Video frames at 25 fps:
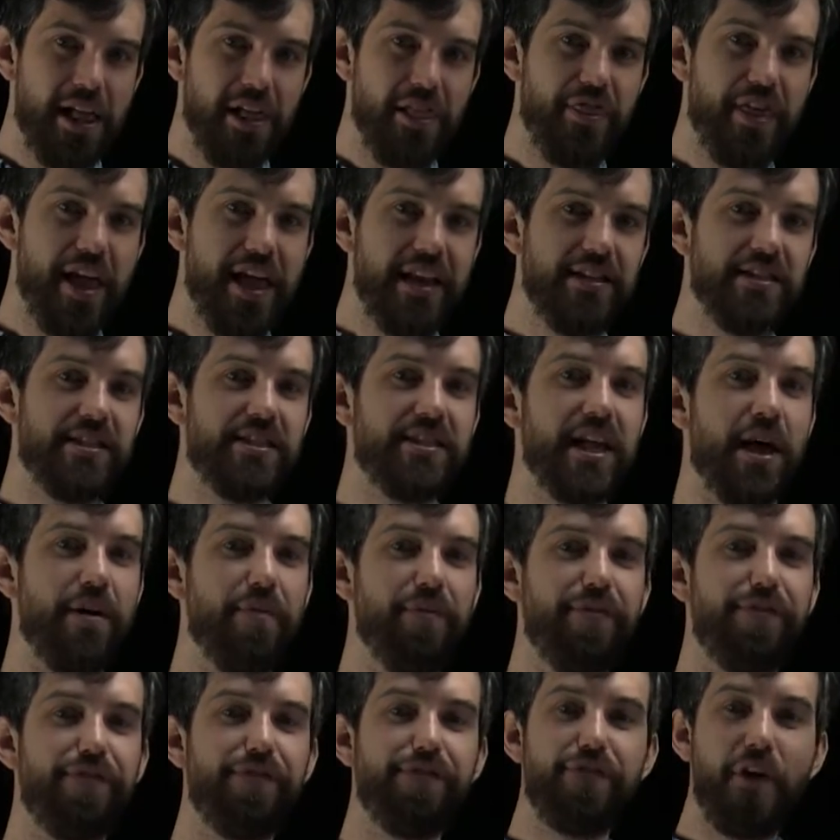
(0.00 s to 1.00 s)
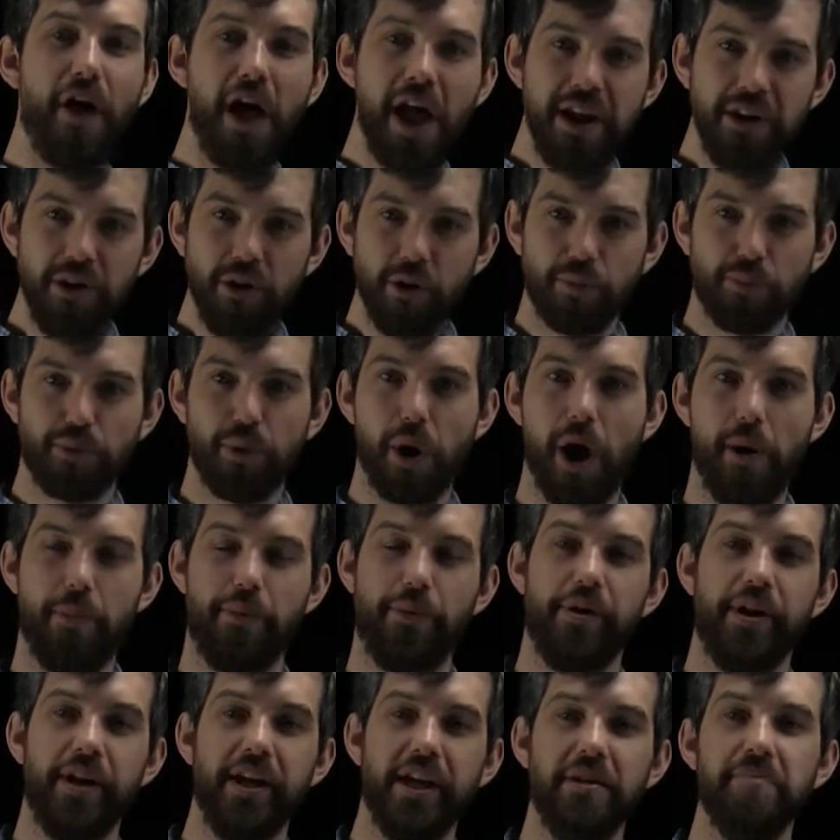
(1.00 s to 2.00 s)
then some final
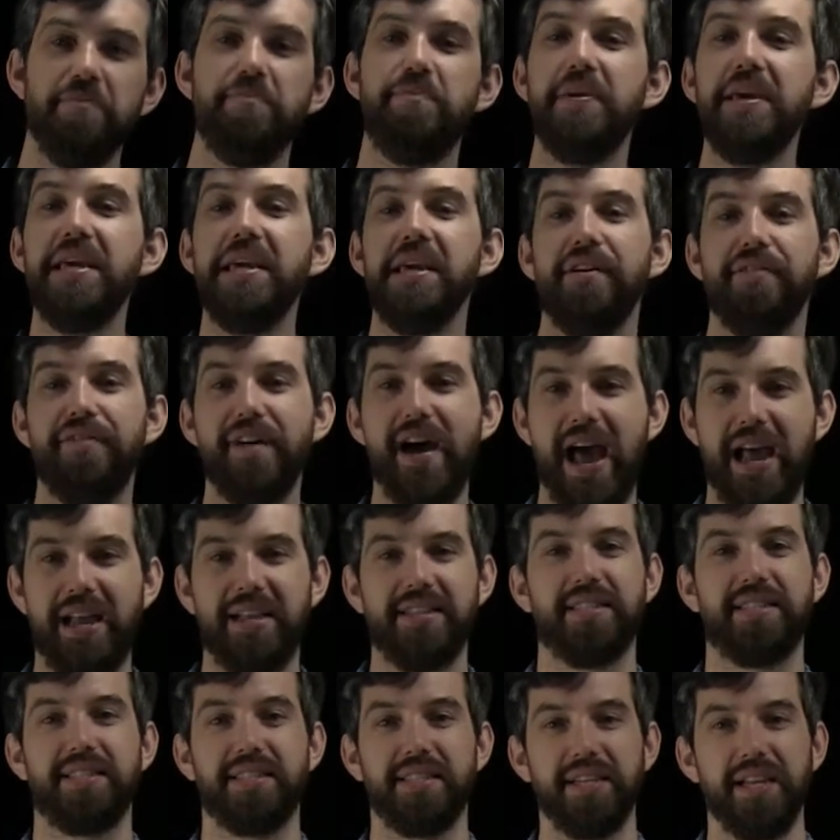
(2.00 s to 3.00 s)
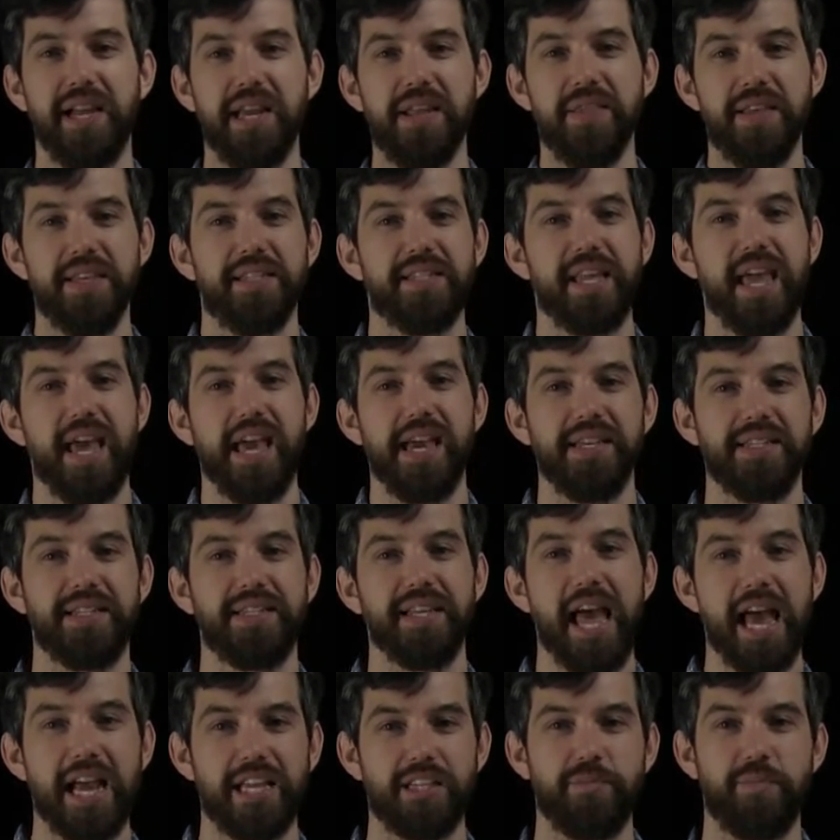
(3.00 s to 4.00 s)
property, b of x, in this
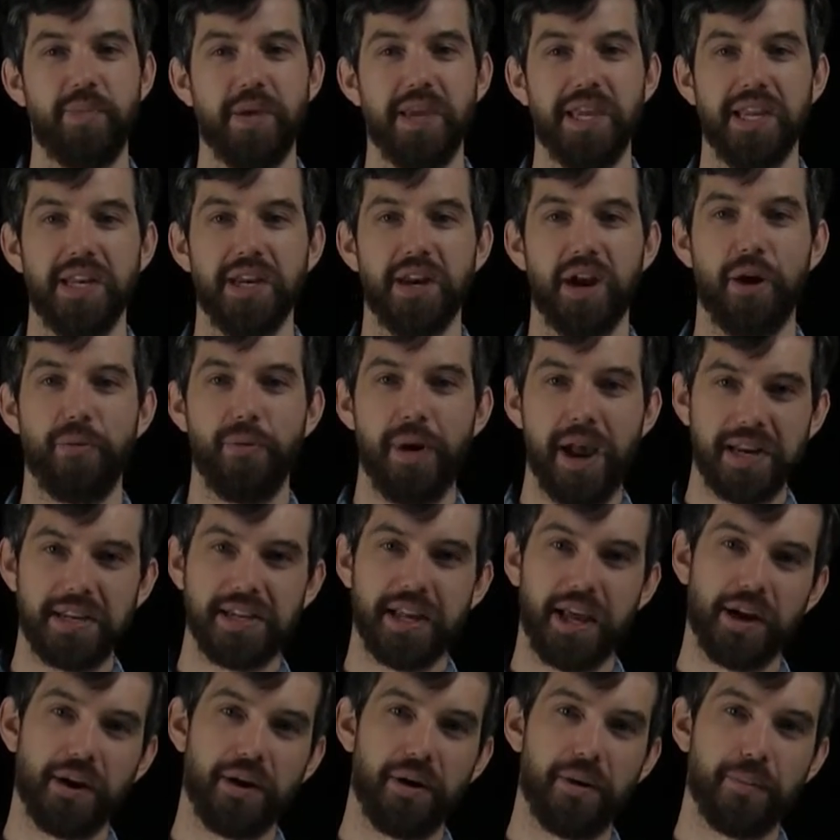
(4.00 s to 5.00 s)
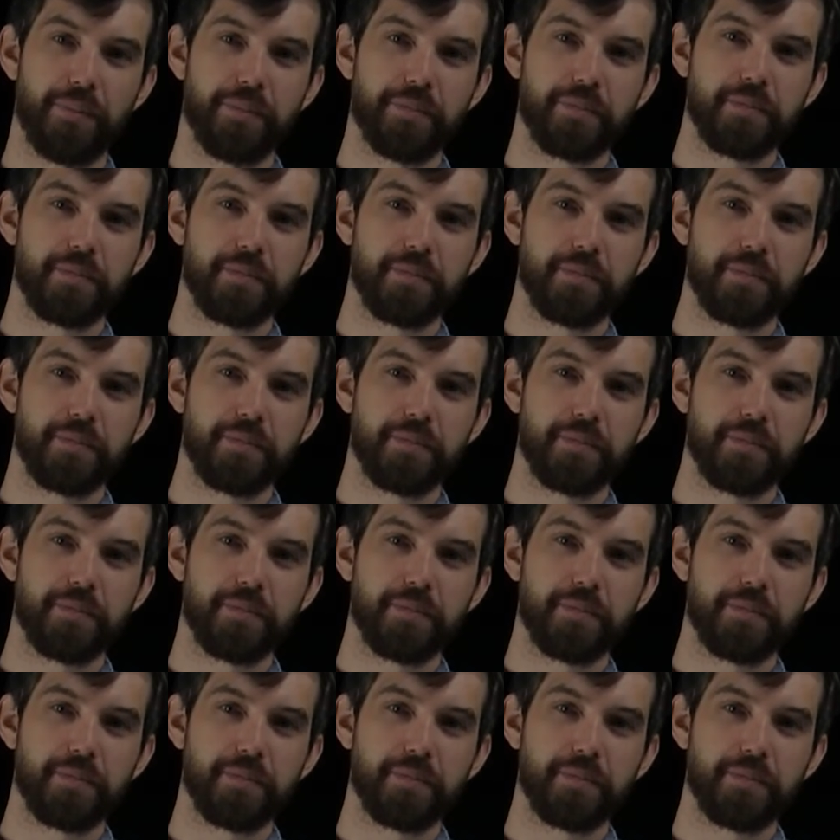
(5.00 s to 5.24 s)
case, x being a rectangle.